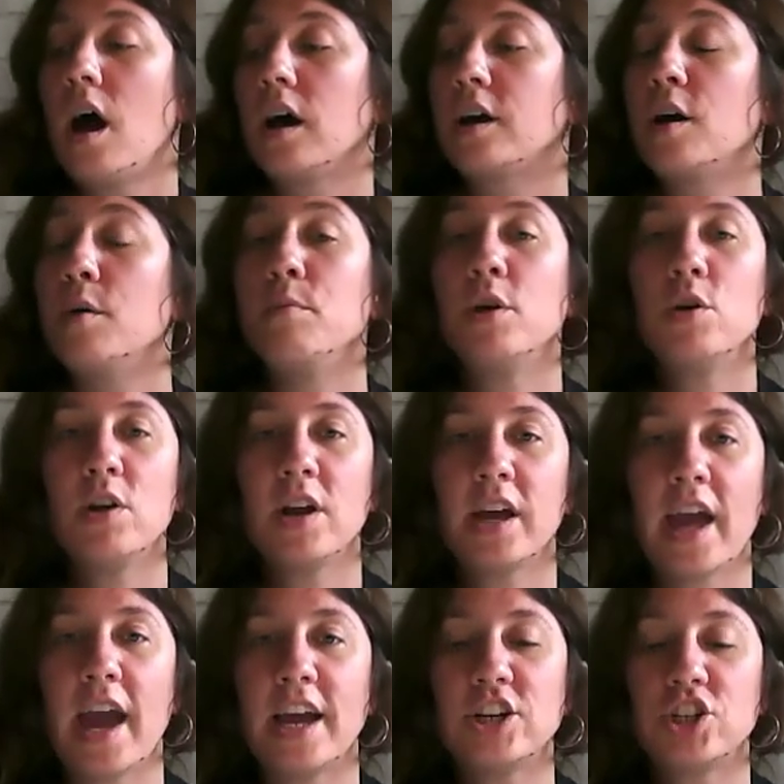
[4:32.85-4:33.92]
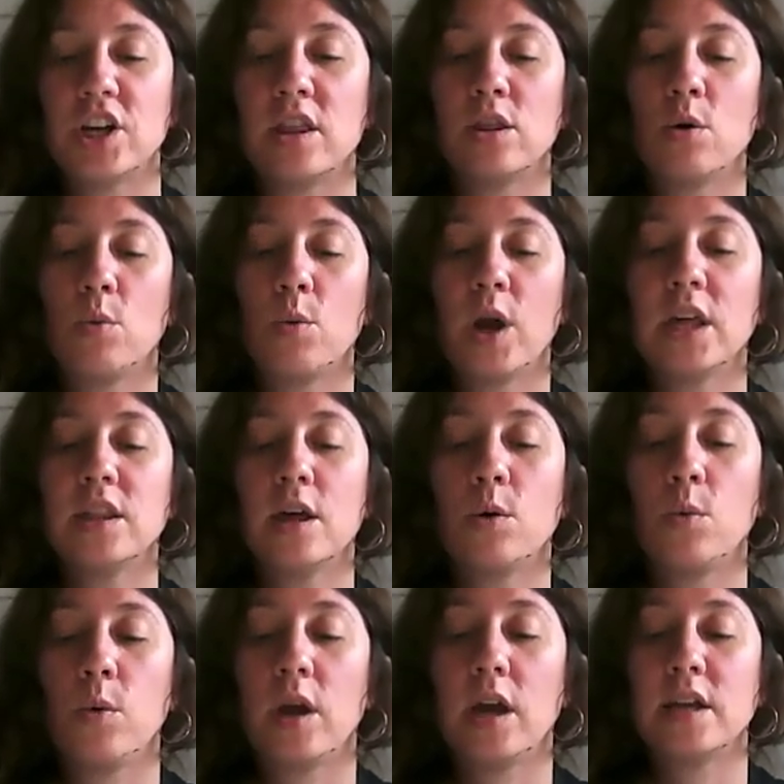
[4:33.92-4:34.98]
Communication, the way that
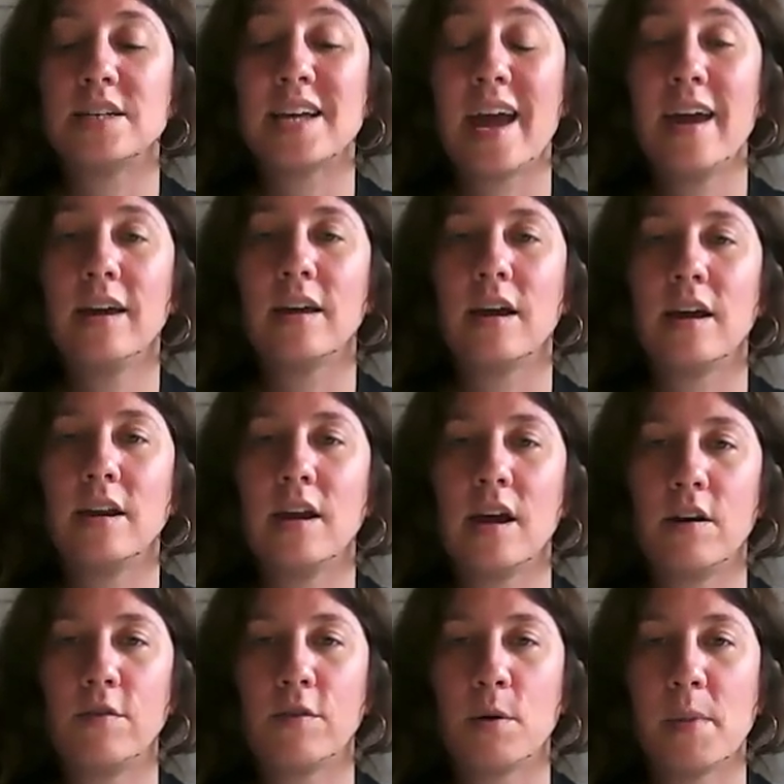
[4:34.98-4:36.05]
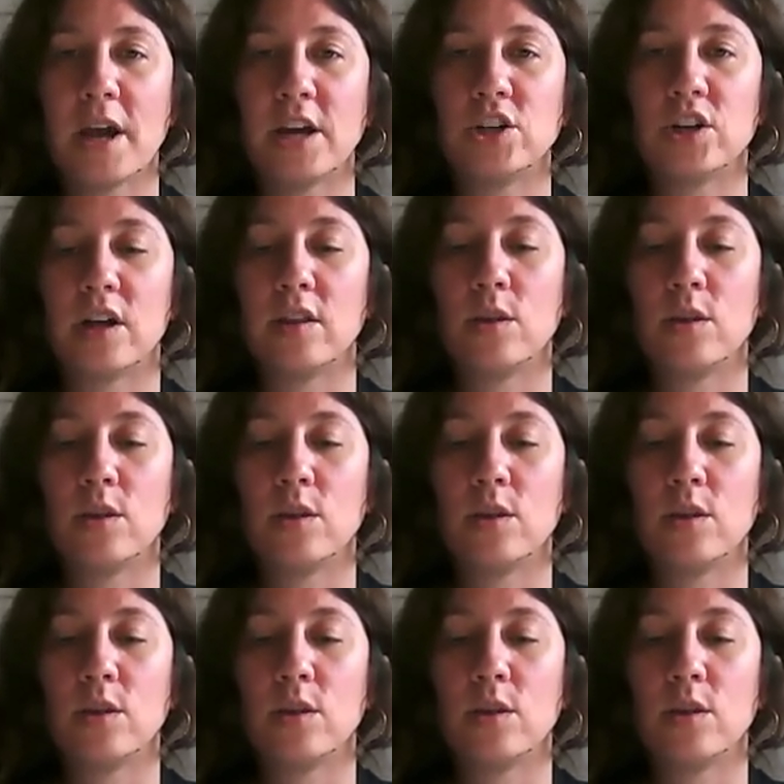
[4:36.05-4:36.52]
we take in information,